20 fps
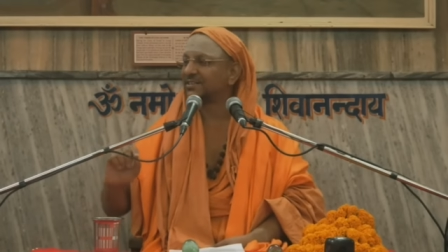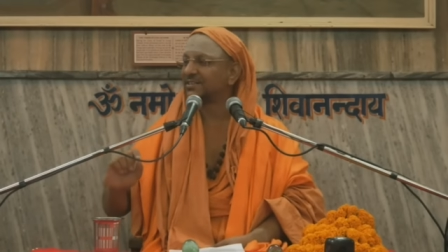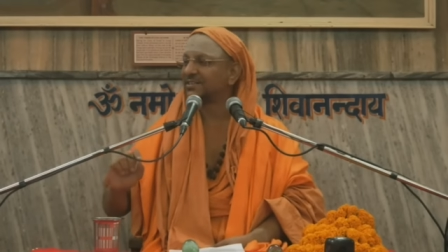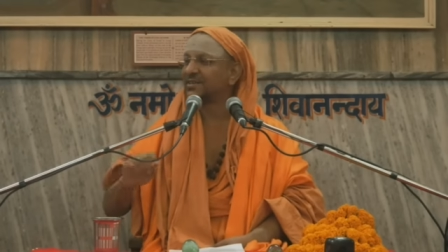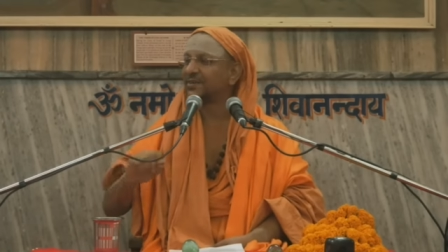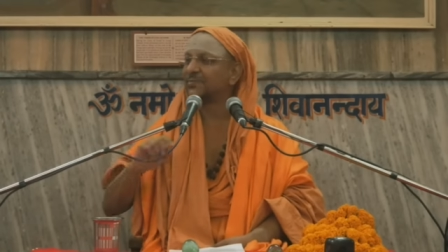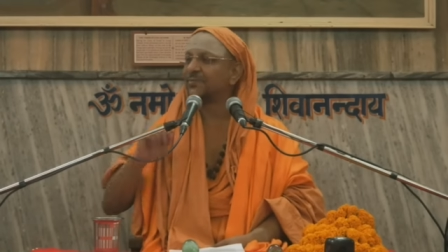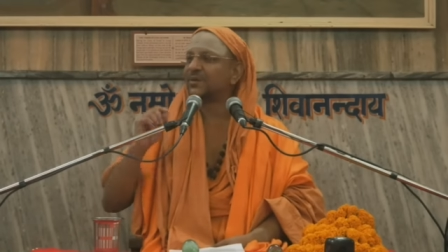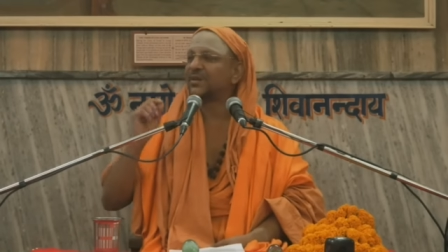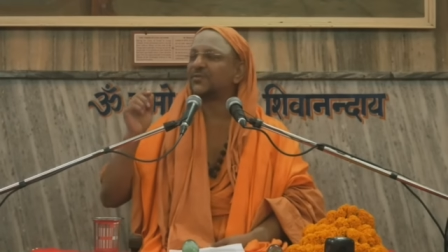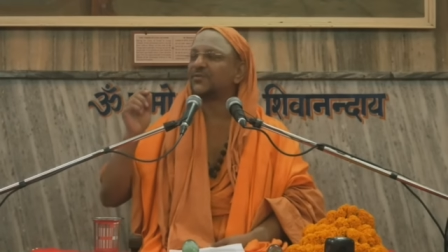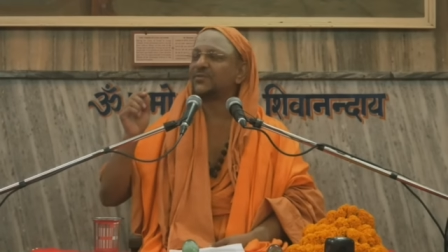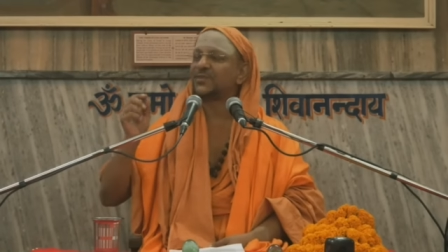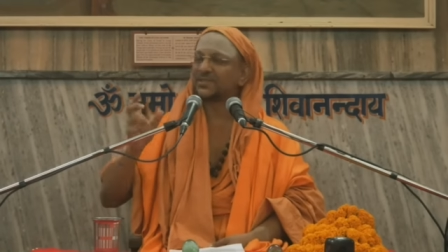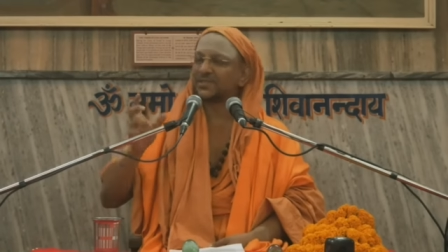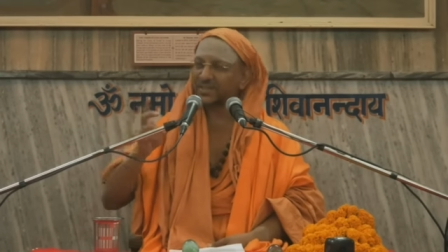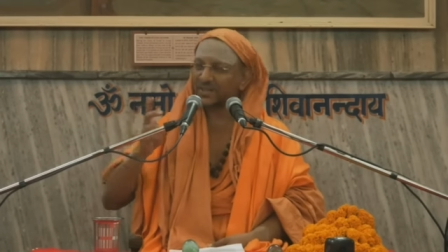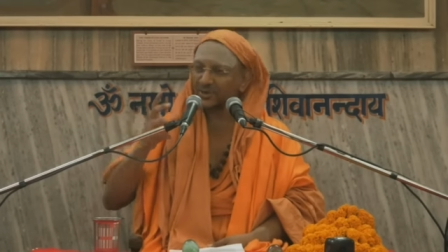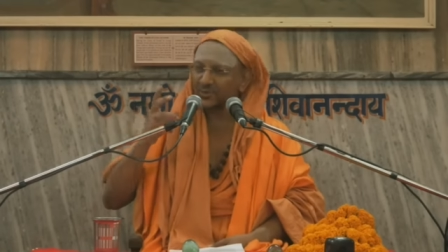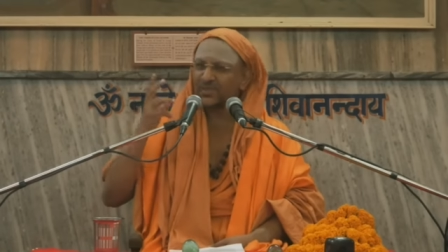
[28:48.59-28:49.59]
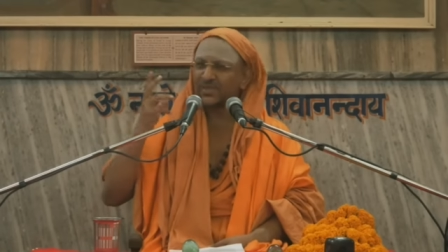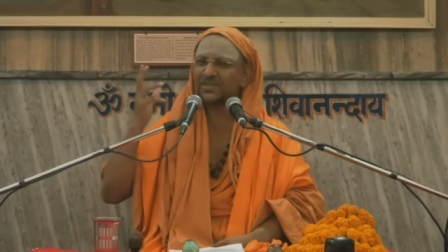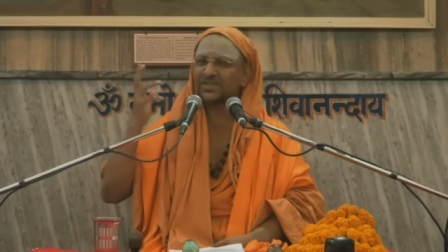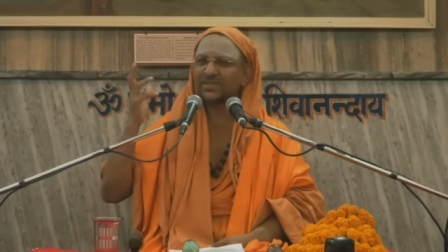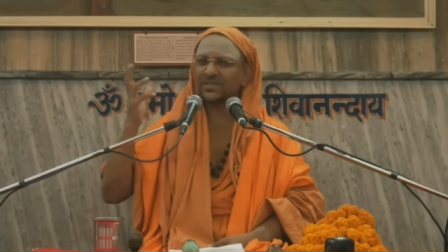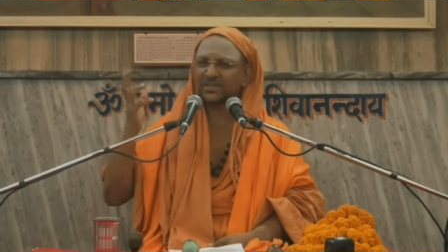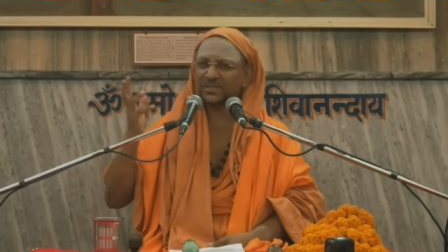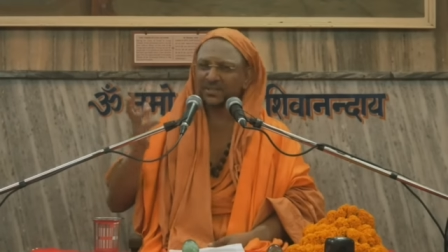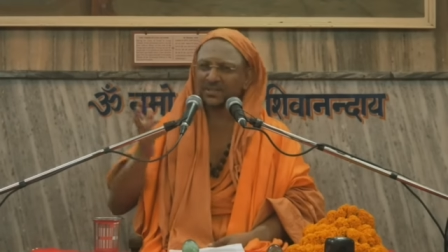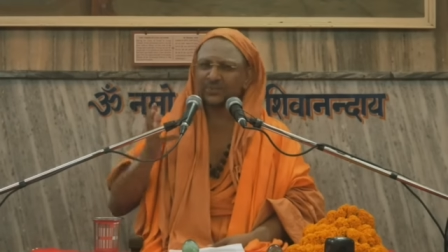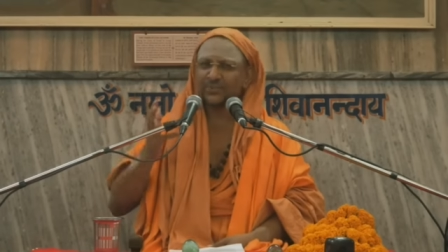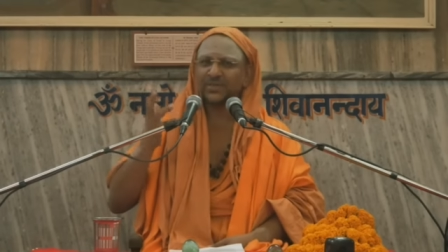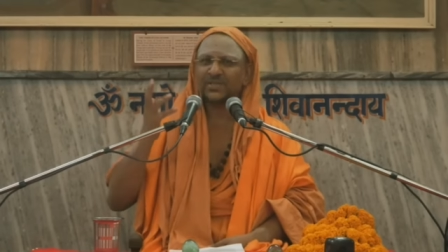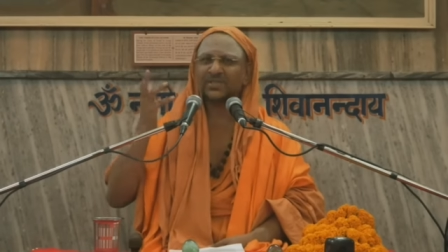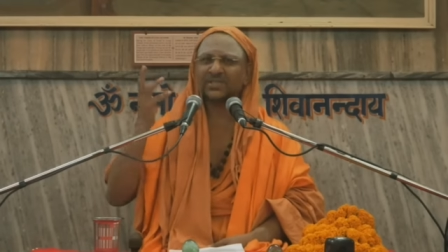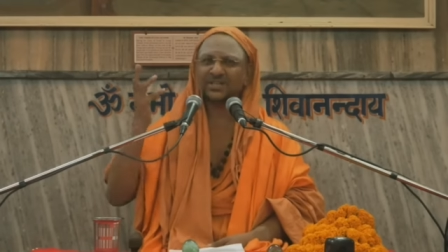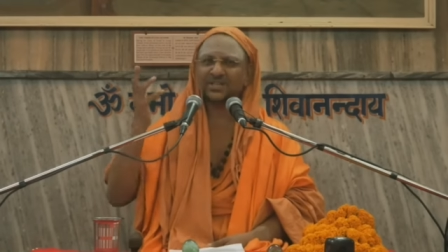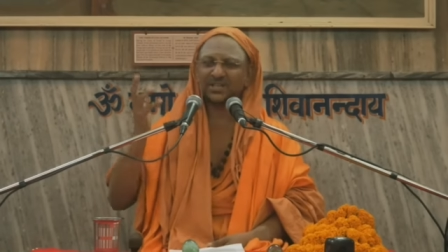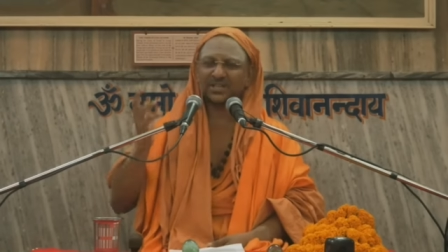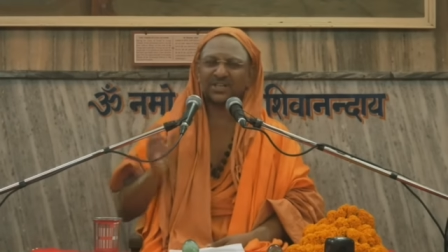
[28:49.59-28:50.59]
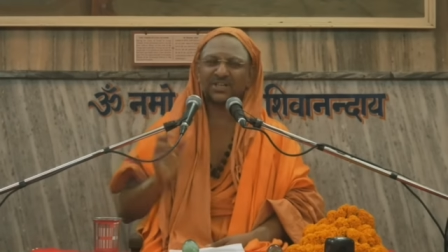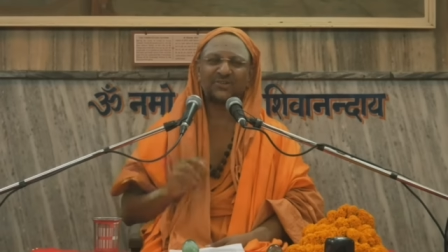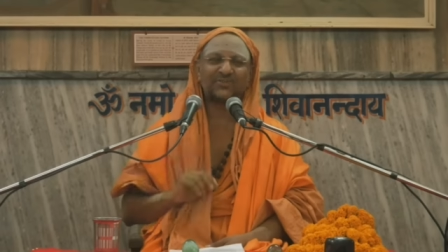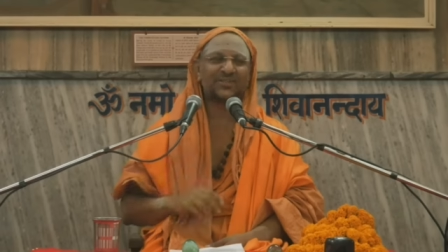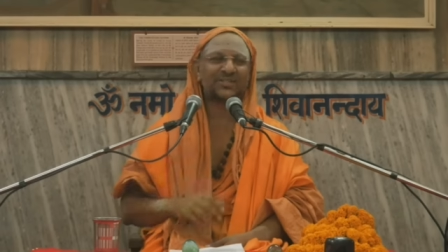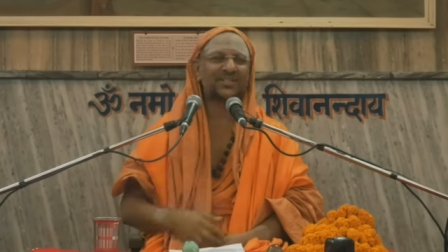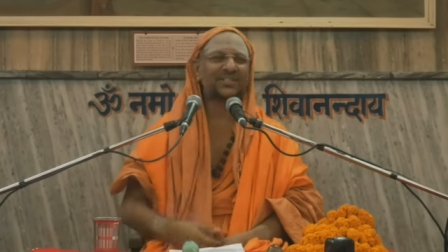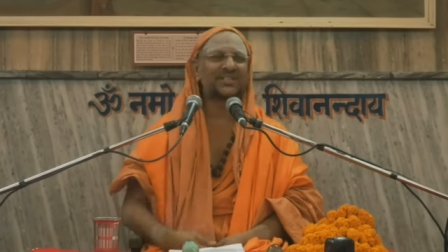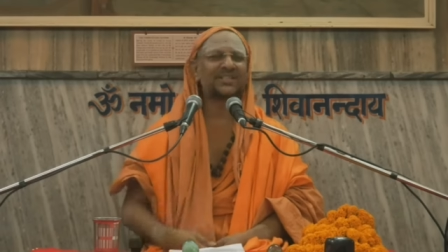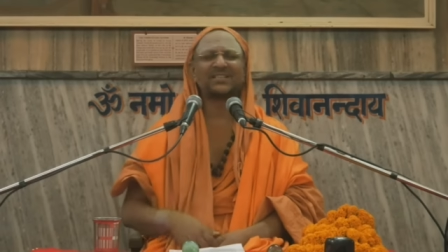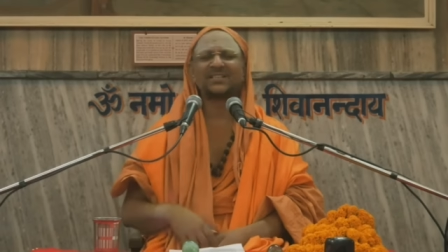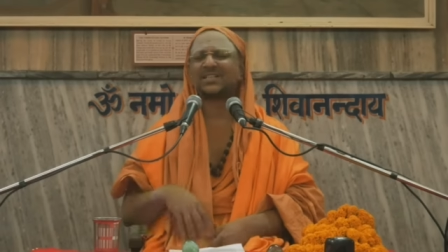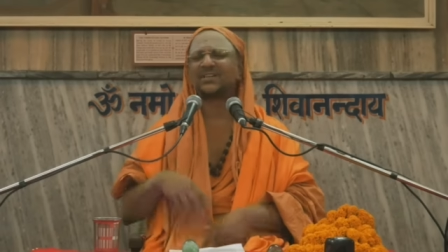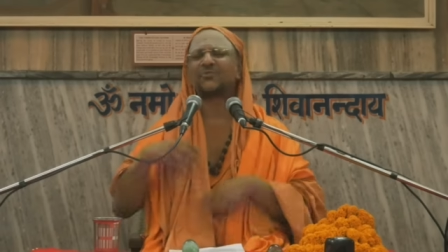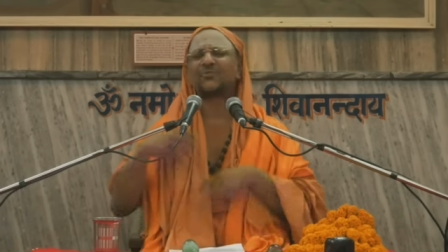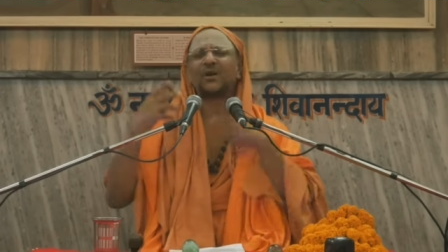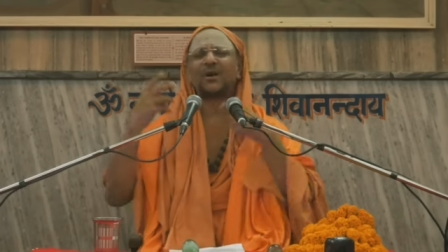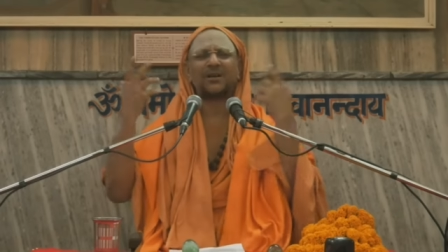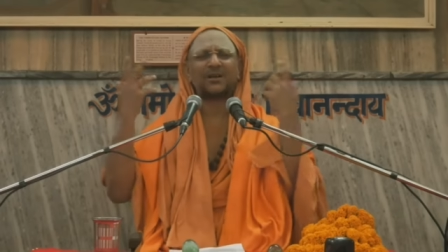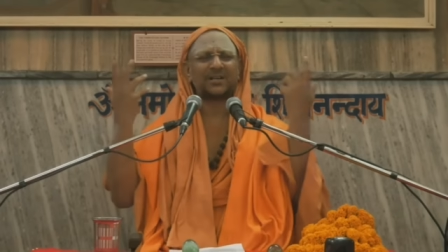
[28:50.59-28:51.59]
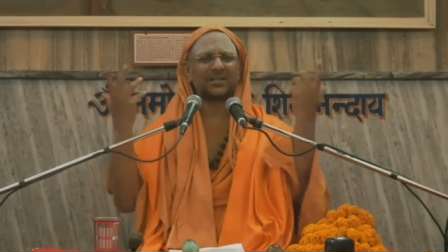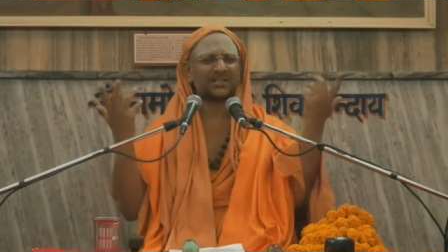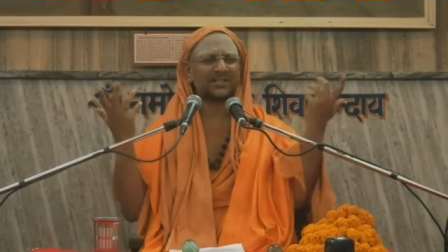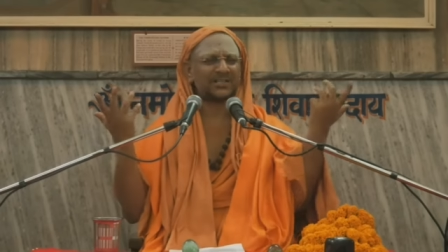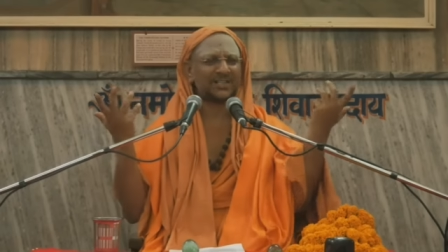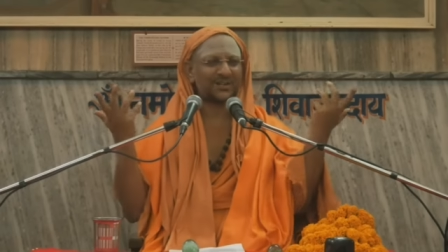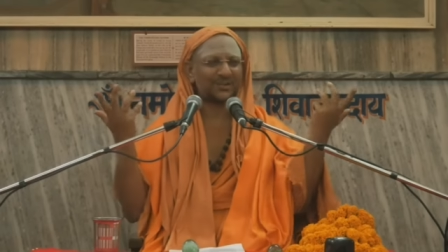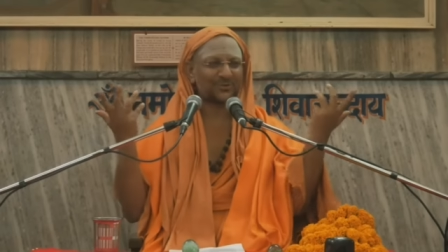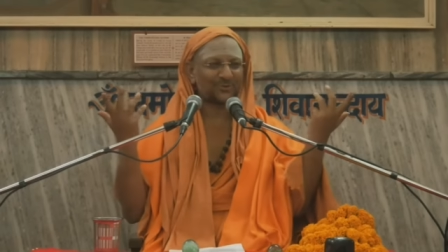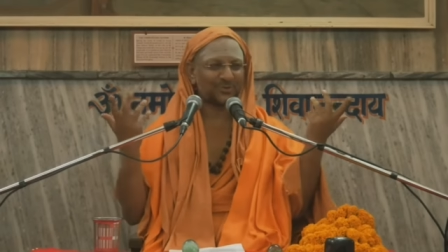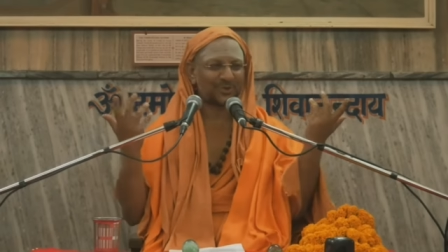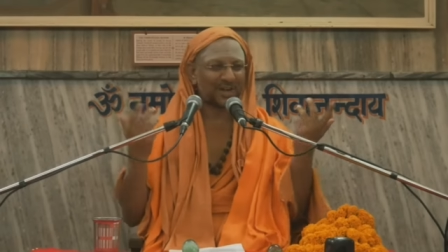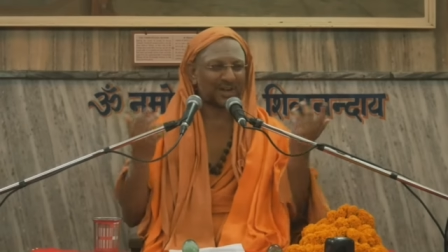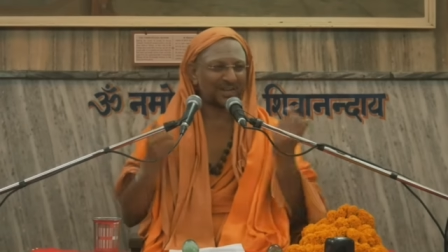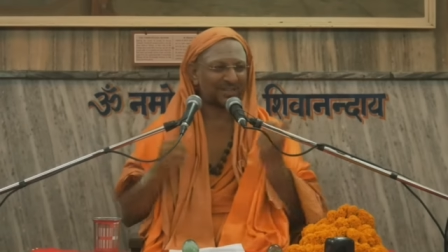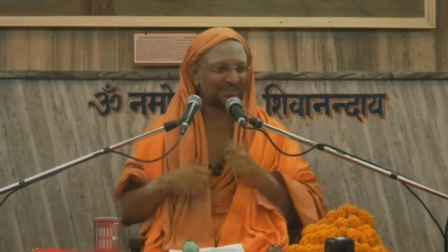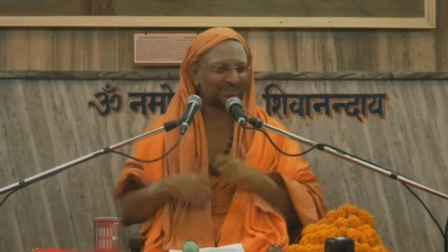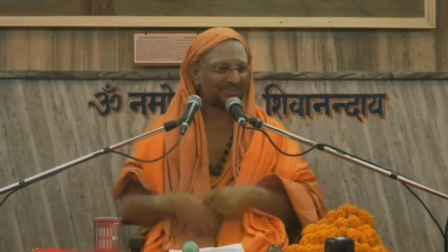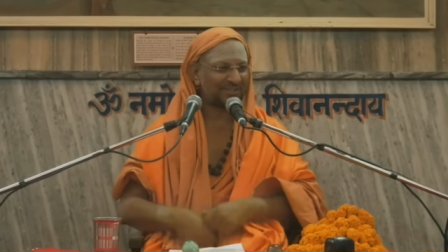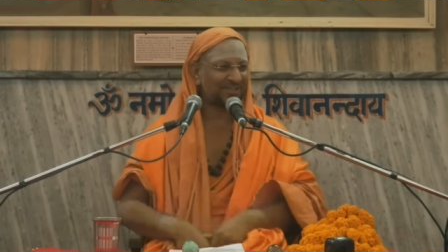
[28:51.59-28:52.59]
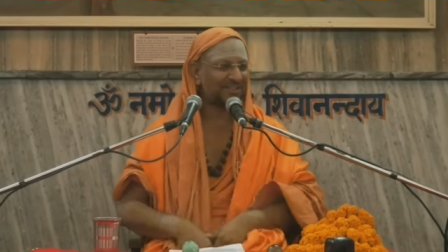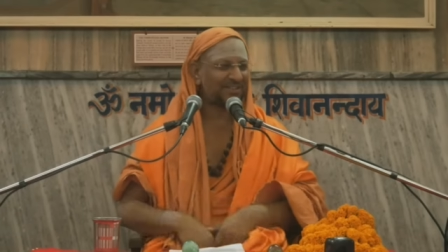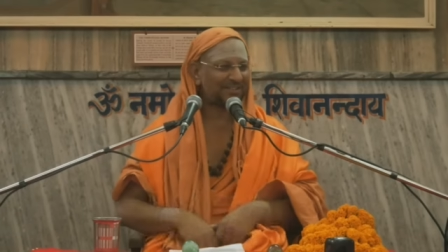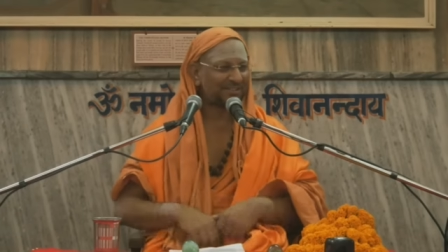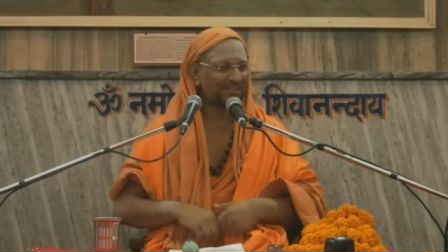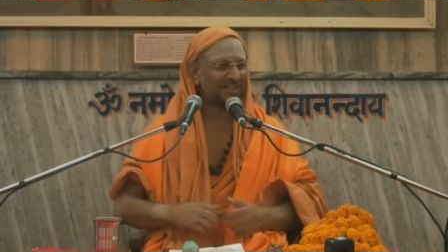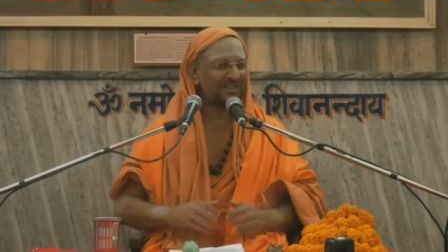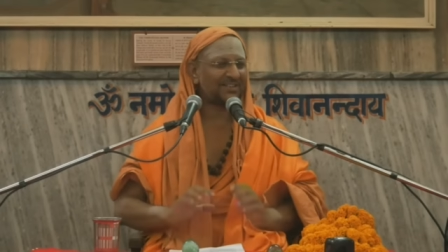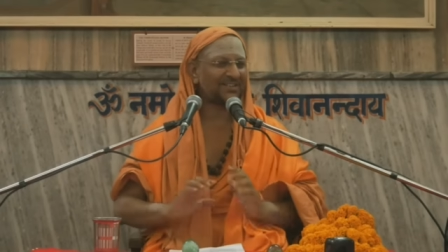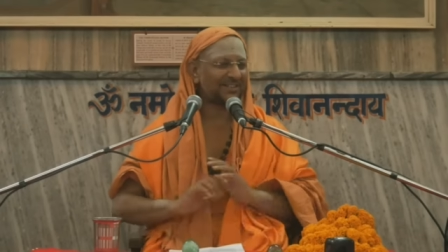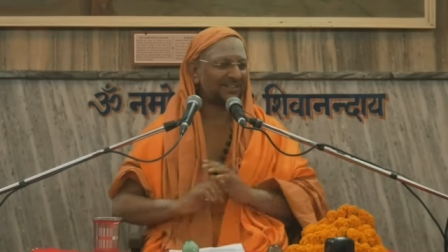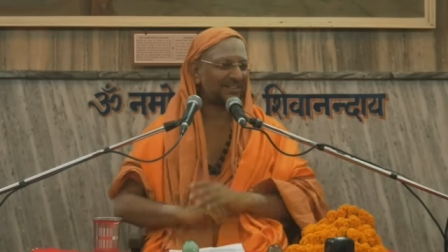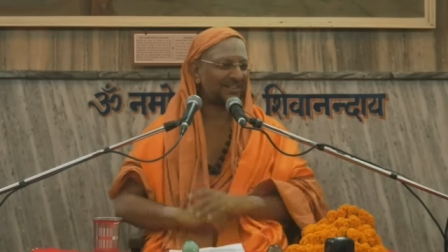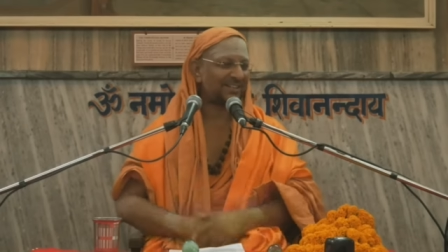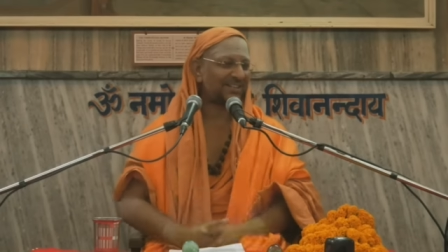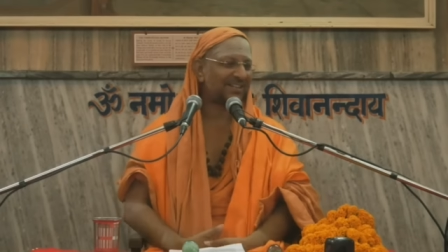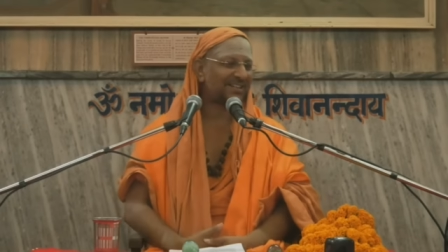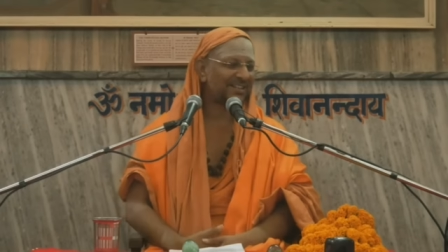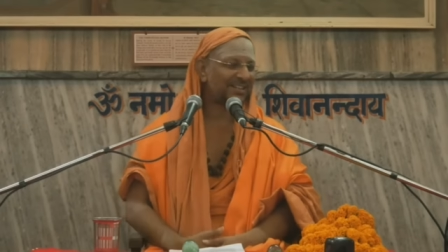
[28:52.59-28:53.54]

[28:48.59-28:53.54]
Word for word: Somebody was requesting, requesting, requesting. He said, What is there to write? Nothing.